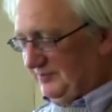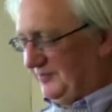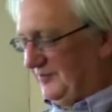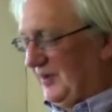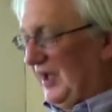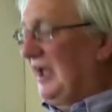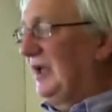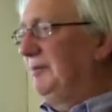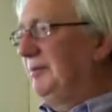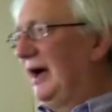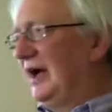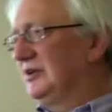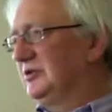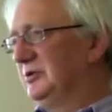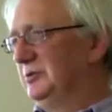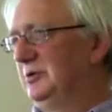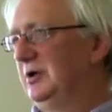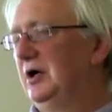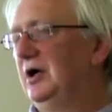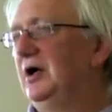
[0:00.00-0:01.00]
speaking back
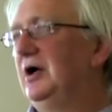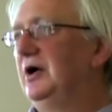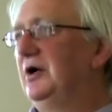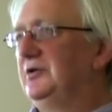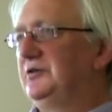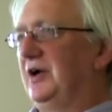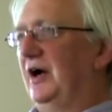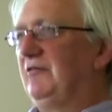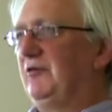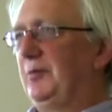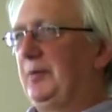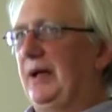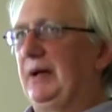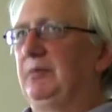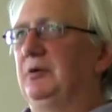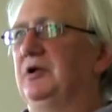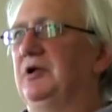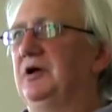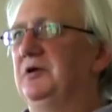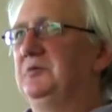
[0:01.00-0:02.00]
to other
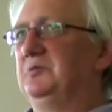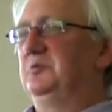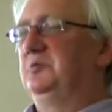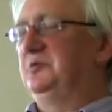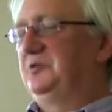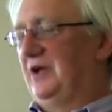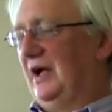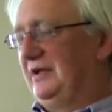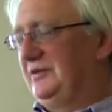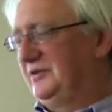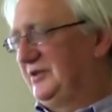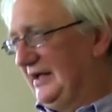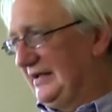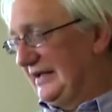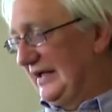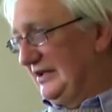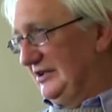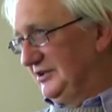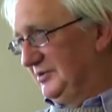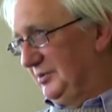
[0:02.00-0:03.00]
people, like
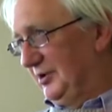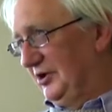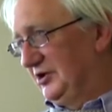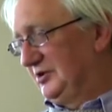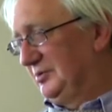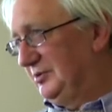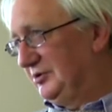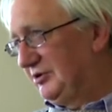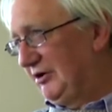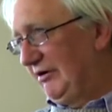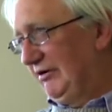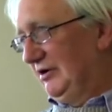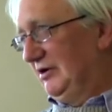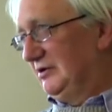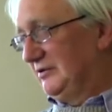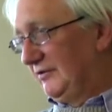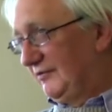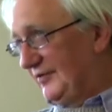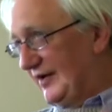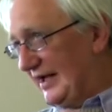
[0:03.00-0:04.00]
Dan Ellsberg's material
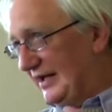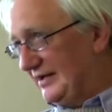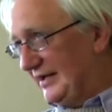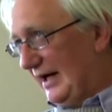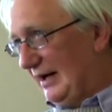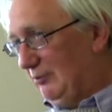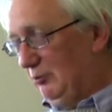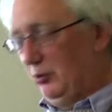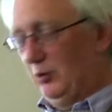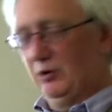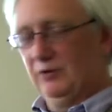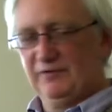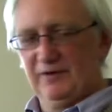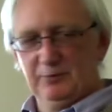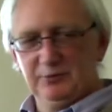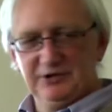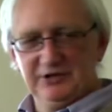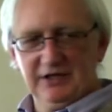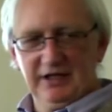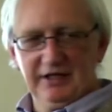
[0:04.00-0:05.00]
on the Vietnam War
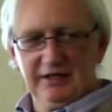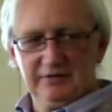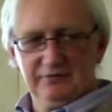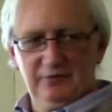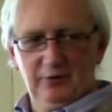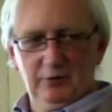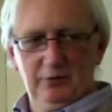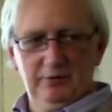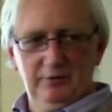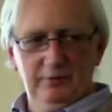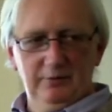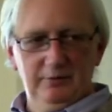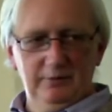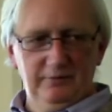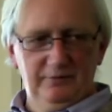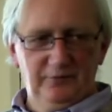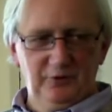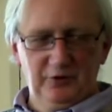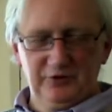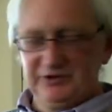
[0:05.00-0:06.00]
that was leaked,
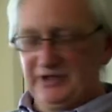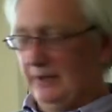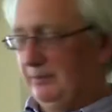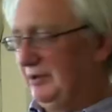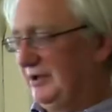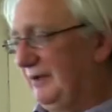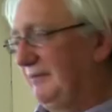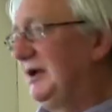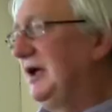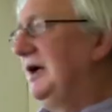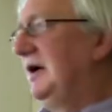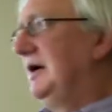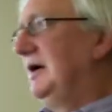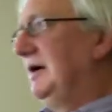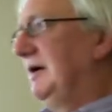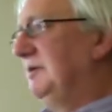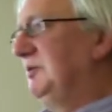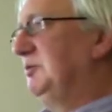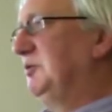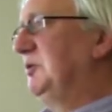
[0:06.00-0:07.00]
for example.
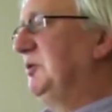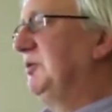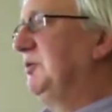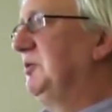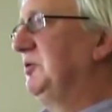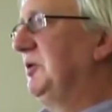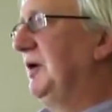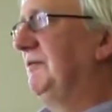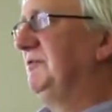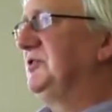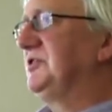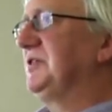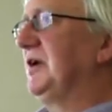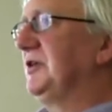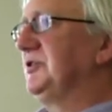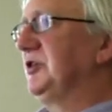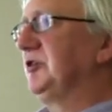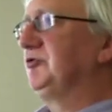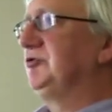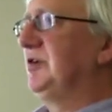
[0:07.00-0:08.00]
If you
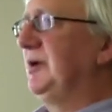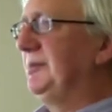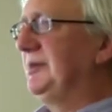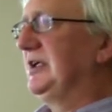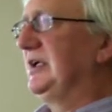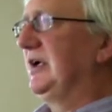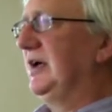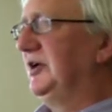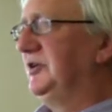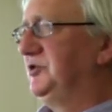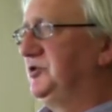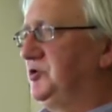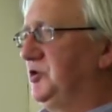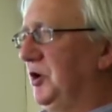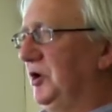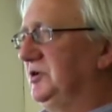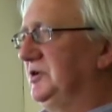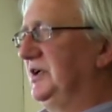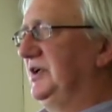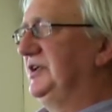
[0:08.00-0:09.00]
start to criminalise
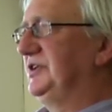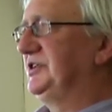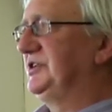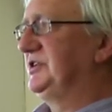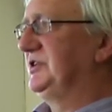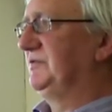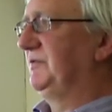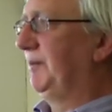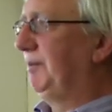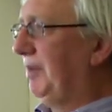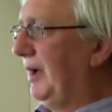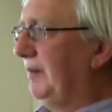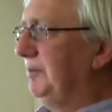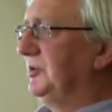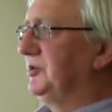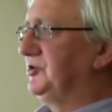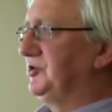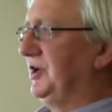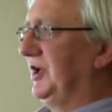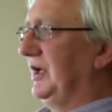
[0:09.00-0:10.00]
journalists for
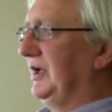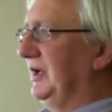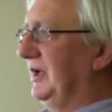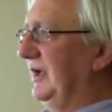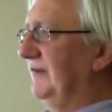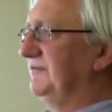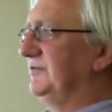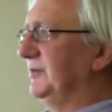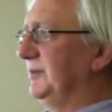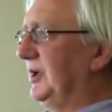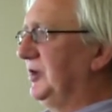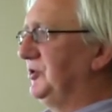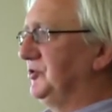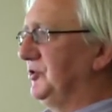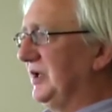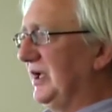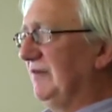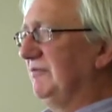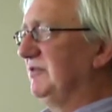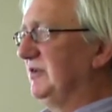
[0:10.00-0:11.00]
publishing
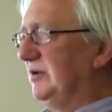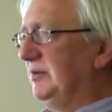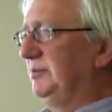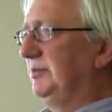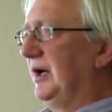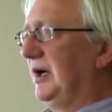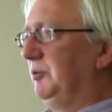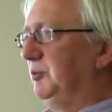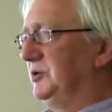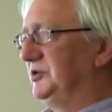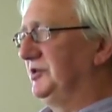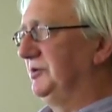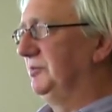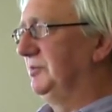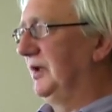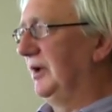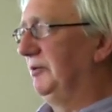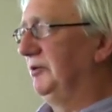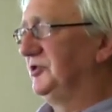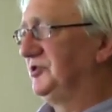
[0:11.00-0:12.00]
information given them by
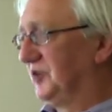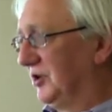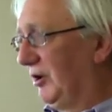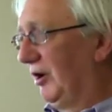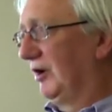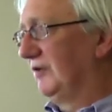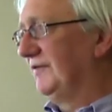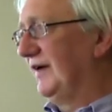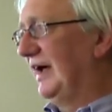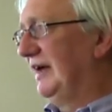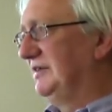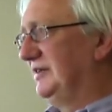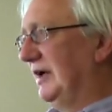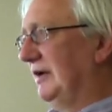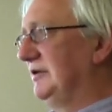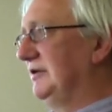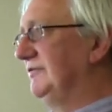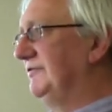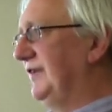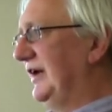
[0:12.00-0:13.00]
whistleblowers, you're going
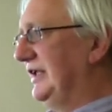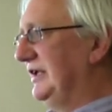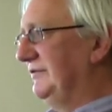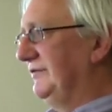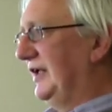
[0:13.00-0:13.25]
down a very,